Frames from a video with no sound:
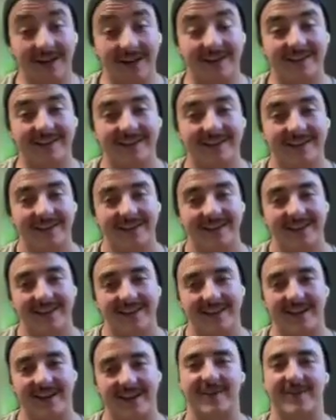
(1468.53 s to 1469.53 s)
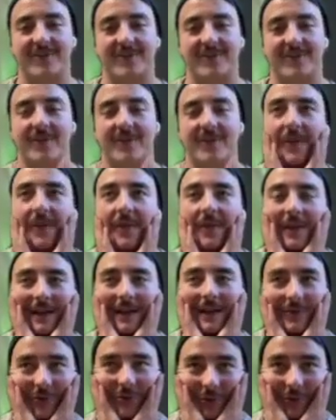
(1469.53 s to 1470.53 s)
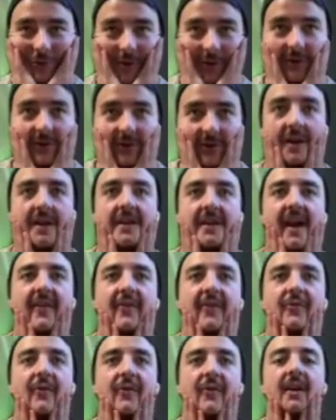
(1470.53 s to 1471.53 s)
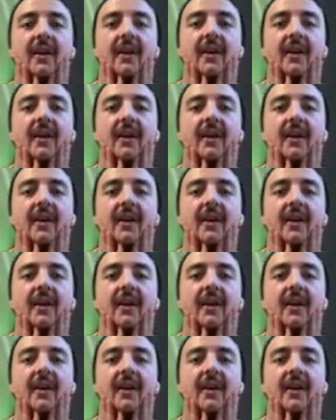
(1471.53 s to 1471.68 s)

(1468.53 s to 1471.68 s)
Yeah. Yeah, because I think it was 2020 Nats where